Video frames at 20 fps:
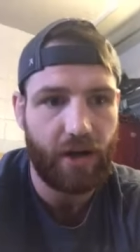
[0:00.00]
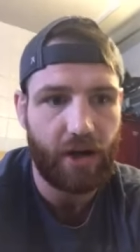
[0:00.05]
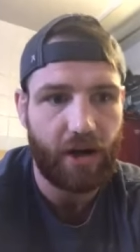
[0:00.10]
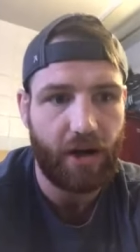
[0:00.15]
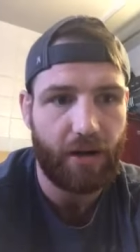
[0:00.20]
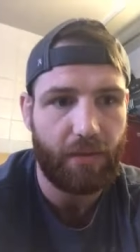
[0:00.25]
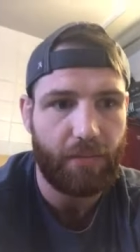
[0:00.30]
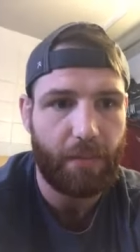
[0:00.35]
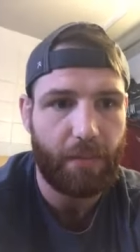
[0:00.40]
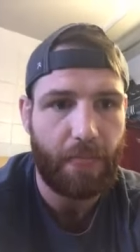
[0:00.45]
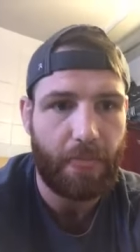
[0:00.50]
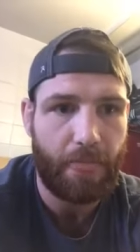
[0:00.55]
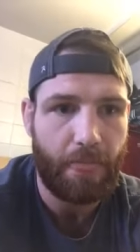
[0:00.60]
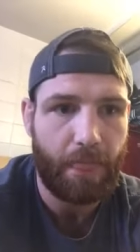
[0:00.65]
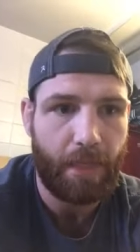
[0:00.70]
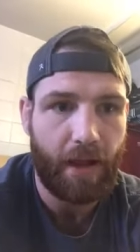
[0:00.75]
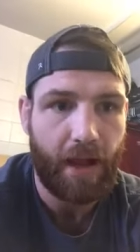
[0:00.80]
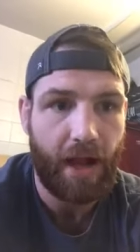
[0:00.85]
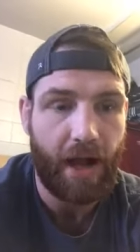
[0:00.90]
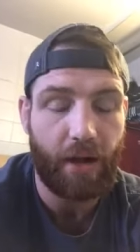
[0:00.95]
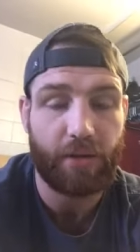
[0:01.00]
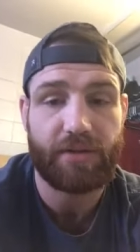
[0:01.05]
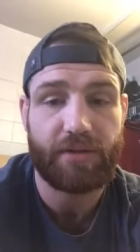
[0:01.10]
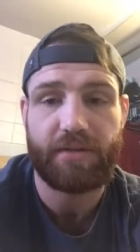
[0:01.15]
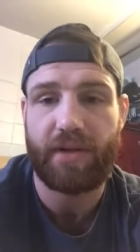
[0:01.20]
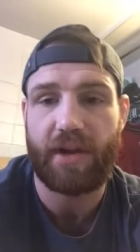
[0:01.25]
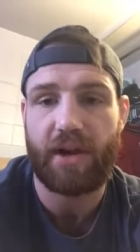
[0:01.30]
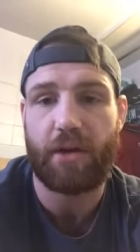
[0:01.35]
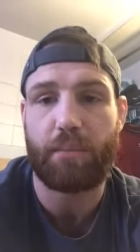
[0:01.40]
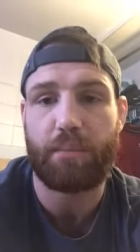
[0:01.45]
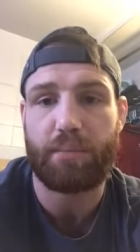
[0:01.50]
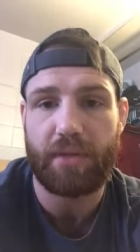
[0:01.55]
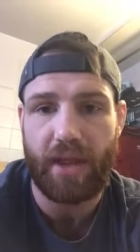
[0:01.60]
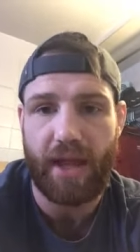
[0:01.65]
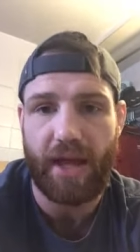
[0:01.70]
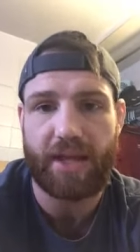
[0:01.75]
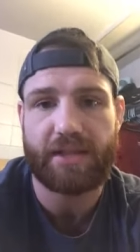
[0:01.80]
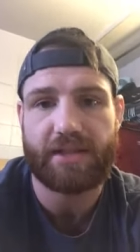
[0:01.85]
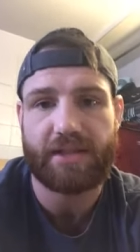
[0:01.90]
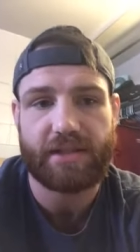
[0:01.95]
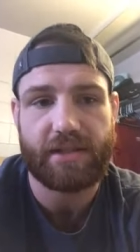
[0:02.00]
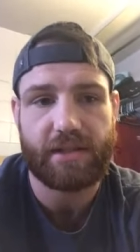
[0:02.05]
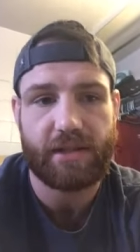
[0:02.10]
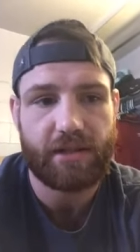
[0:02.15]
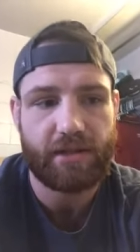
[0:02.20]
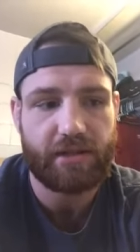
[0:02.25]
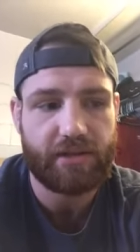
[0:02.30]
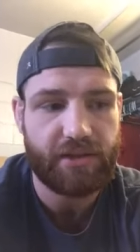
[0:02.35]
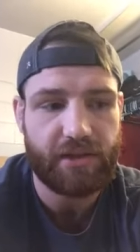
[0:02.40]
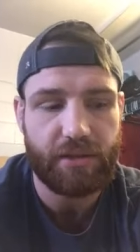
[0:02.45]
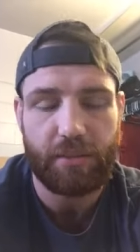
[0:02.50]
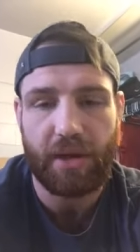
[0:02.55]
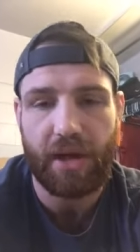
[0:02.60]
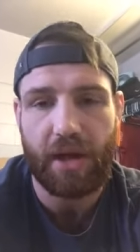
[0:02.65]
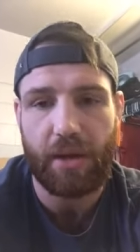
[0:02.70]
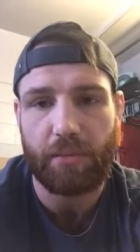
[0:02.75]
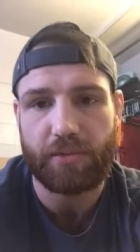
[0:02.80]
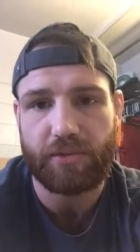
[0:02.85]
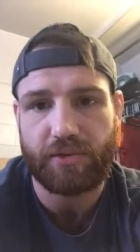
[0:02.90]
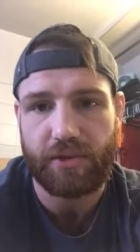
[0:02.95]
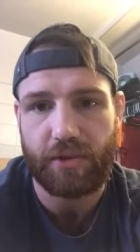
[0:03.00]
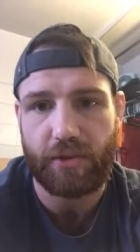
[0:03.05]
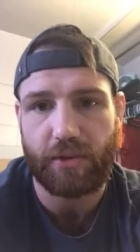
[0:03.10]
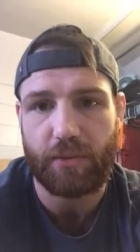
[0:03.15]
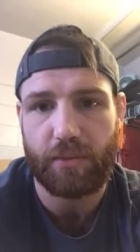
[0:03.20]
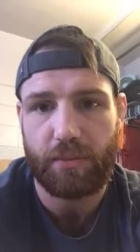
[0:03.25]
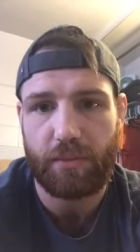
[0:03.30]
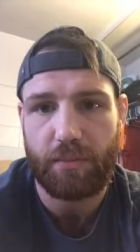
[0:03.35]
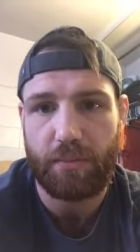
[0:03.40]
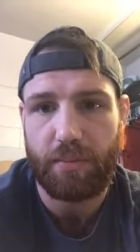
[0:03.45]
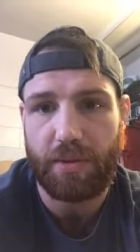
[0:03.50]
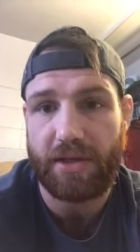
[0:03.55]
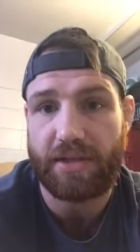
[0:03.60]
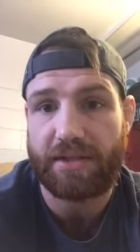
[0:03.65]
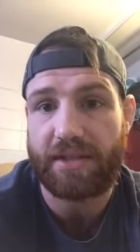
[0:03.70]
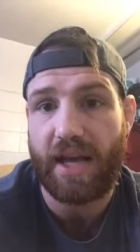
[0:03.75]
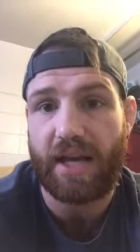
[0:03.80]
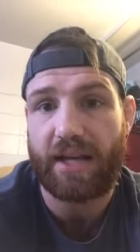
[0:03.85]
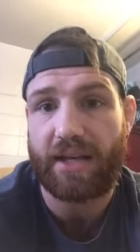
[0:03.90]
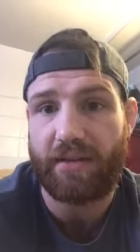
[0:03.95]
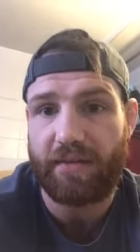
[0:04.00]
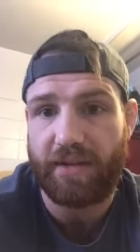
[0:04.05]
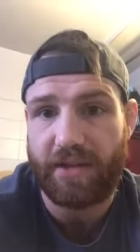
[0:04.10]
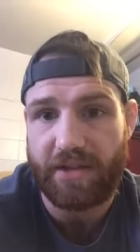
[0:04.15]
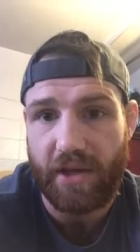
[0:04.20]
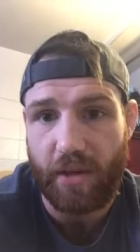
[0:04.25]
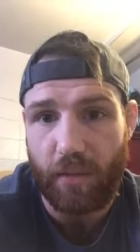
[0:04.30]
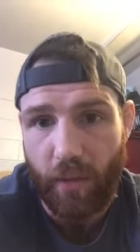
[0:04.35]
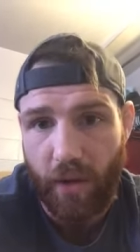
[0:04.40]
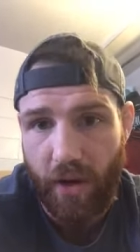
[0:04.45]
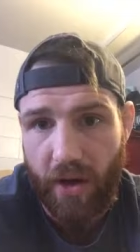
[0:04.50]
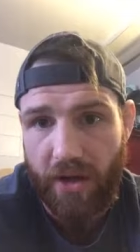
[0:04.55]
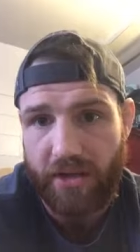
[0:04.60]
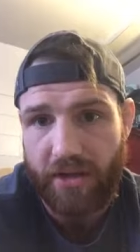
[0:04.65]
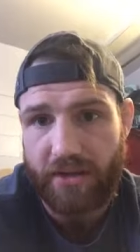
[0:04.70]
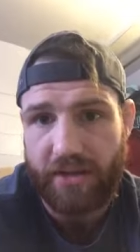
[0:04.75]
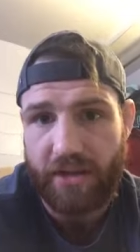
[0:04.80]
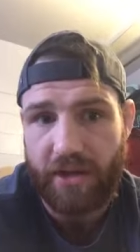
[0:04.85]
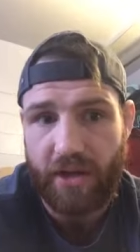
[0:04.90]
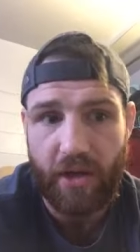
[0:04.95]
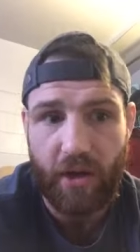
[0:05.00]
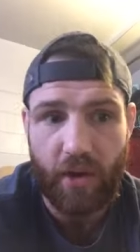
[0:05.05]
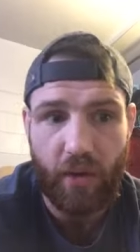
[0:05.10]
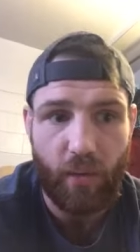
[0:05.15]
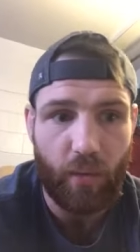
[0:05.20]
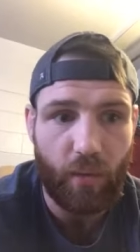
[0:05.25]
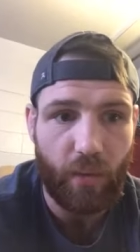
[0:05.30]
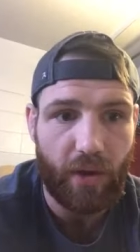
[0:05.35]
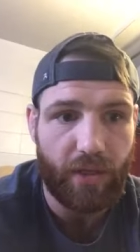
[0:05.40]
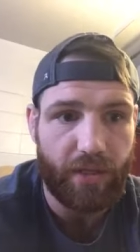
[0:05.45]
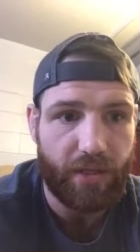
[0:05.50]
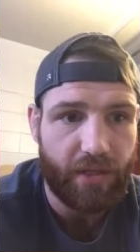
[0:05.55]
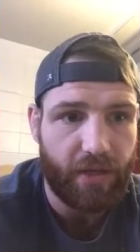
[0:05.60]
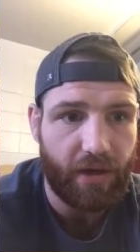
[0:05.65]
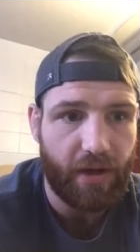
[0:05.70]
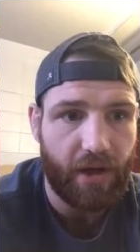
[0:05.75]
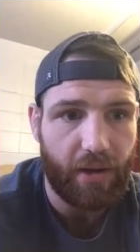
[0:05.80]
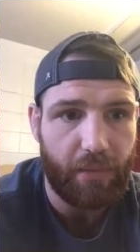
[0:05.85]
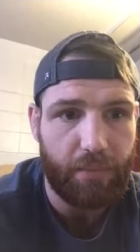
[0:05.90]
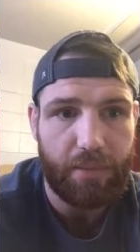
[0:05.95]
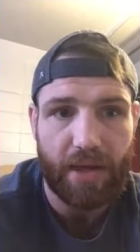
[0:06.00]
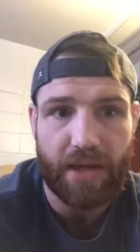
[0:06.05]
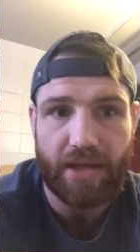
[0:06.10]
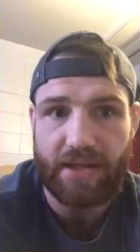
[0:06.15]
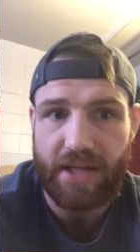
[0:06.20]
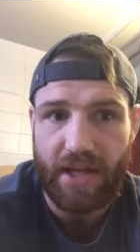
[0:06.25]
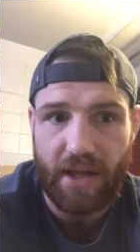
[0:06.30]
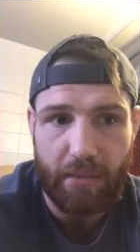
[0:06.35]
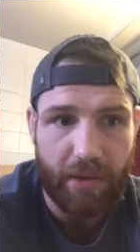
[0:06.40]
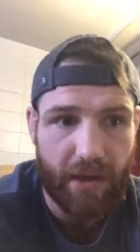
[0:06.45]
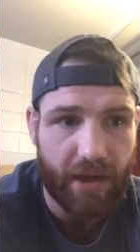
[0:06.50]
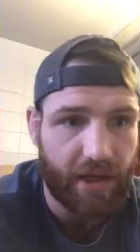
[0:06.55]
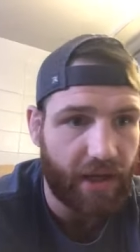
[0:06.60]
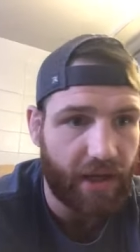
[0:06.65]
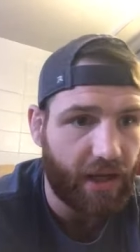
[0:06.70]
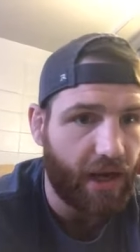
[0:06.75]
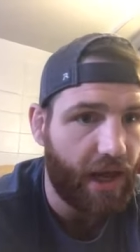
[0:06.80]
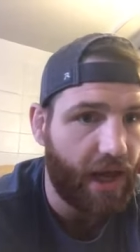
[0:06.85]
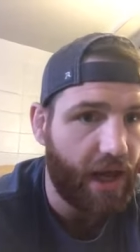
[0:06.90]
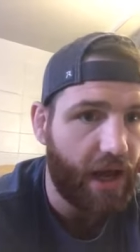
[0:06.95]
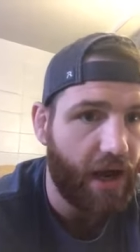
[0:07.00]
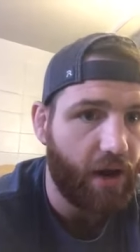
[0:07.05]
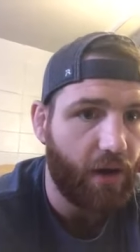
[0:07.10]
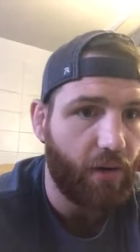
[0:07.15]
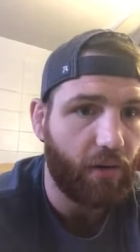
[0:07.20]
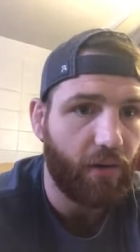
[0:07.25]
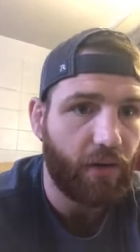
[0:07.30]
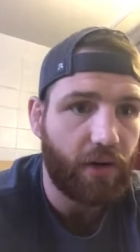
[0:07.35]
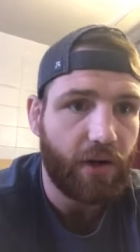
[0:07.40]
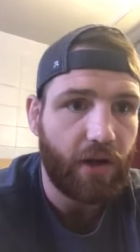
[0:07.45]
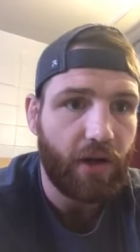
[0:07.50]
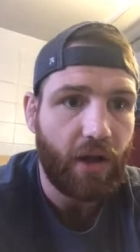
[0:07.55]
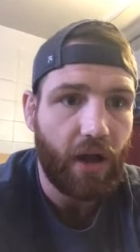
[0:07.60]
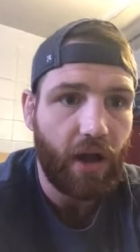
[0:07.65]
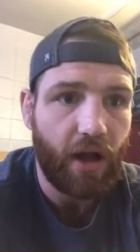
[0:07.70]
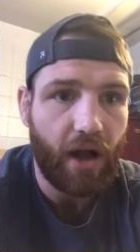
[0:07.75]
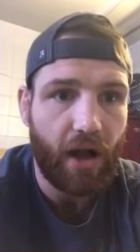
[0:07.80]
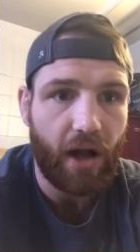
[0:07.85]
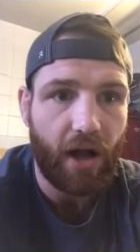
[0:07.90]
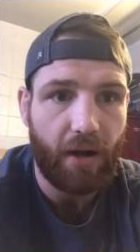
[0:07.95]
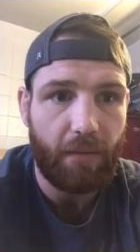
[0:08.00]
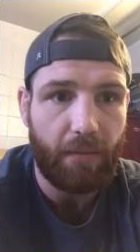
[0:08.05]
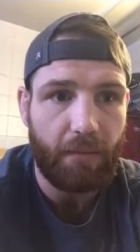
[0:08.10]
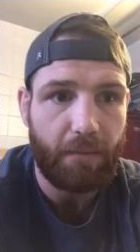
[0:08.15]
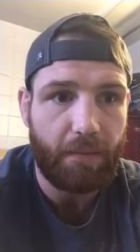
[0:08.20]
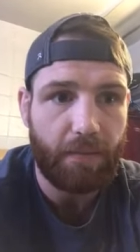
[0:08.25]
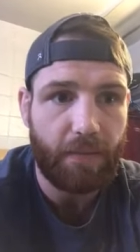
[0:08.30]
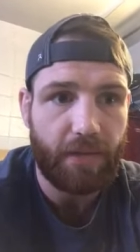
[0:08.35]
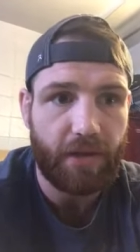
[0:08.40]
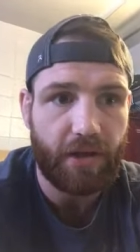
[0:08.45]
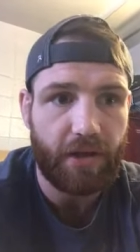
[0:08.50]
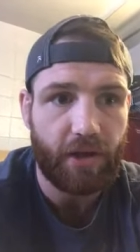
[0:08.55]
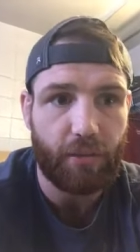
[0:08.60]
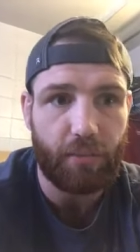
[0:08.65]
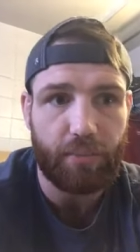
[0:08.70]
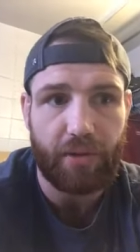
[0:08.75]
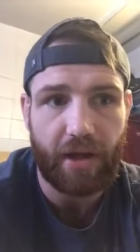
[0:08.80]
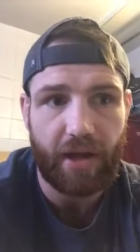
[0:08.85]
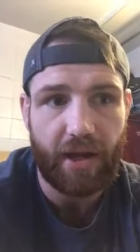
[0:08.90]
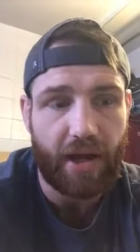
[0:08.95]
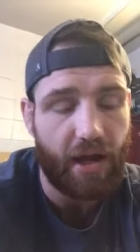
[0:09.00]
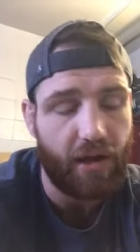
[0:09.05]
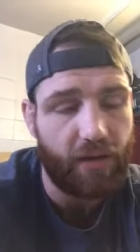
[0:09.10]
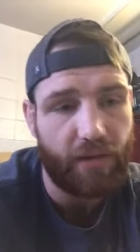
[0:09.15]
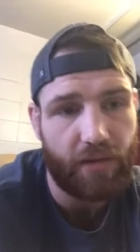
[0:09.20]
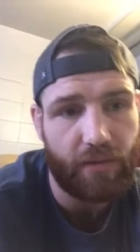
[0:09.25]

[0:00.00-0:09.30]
I was very blessed to be able to be as active as I was with the pandemic and how the year played out.